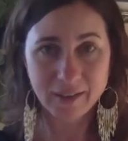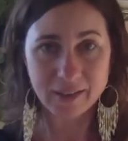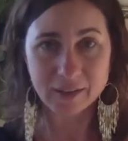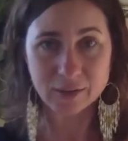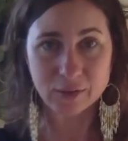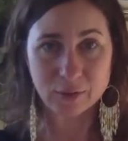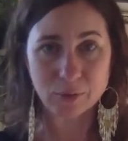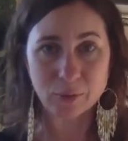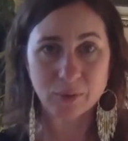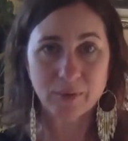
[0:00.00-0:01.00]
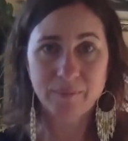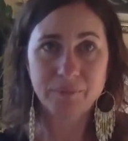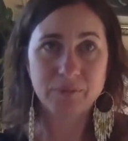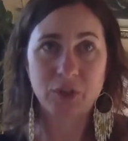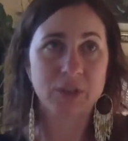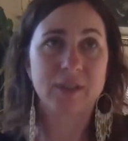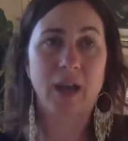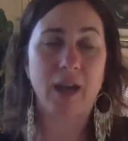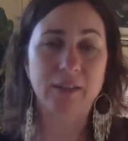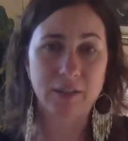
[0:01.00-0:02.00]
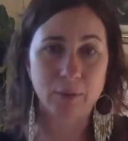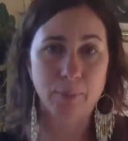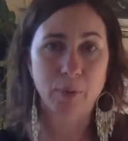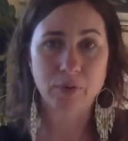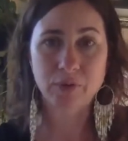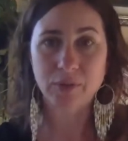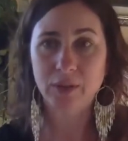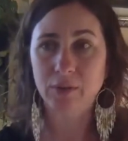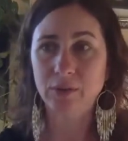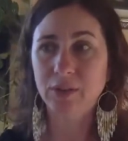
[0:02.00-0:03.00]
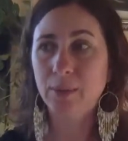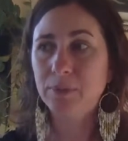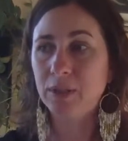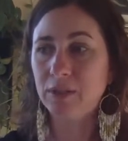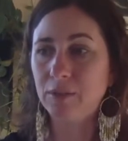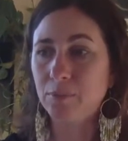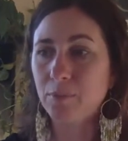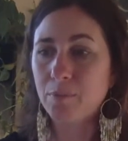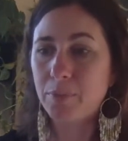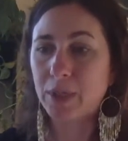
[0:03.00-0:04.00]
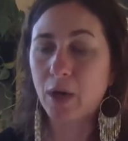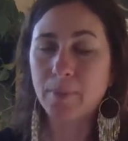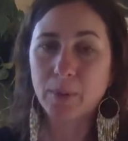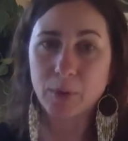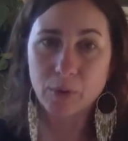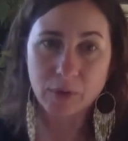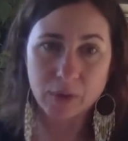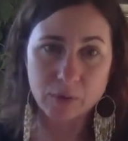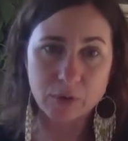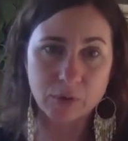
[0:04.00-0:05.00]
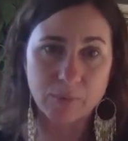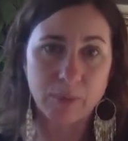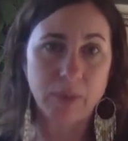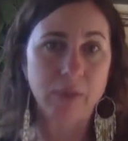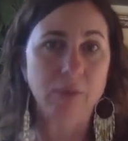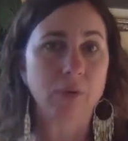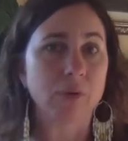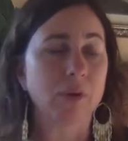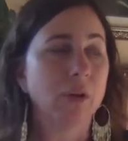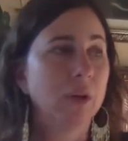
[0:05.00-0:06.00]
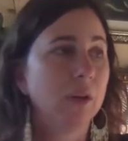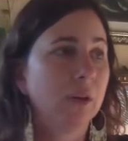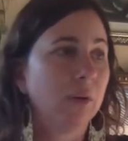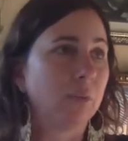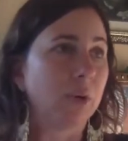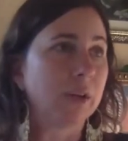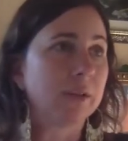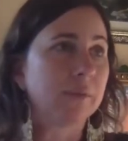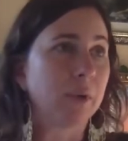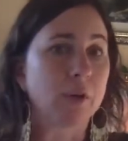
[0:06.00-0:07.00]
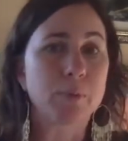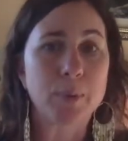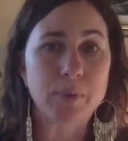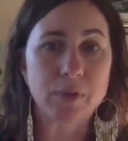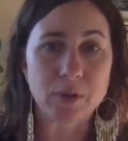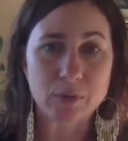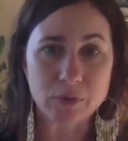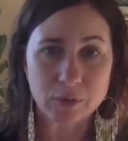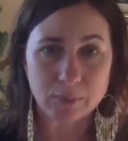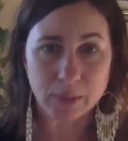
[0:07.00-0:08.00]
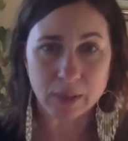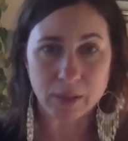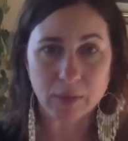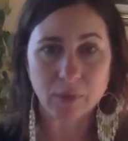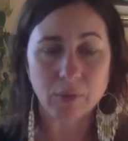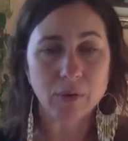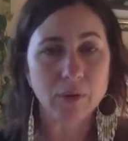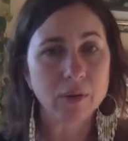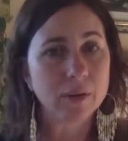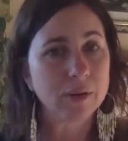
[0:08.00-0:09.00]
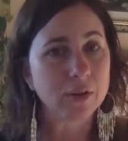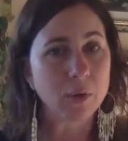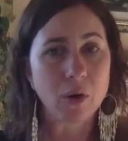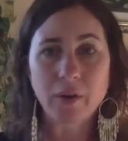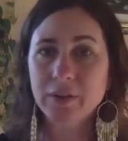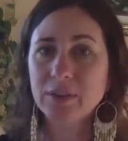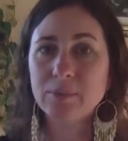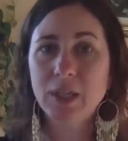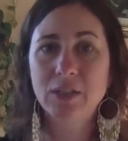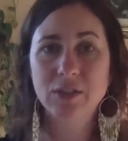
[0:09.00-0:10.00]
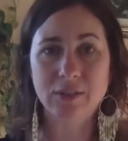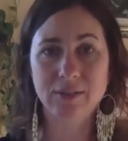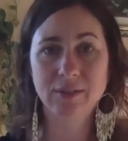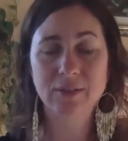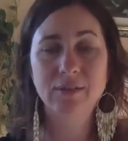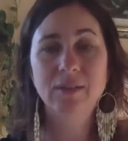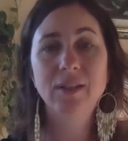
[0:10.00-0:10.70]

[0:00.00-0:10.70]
into just acting the portrait, or tempted into becoming what you think you should be, or what other people think you should be, or, all the temptations,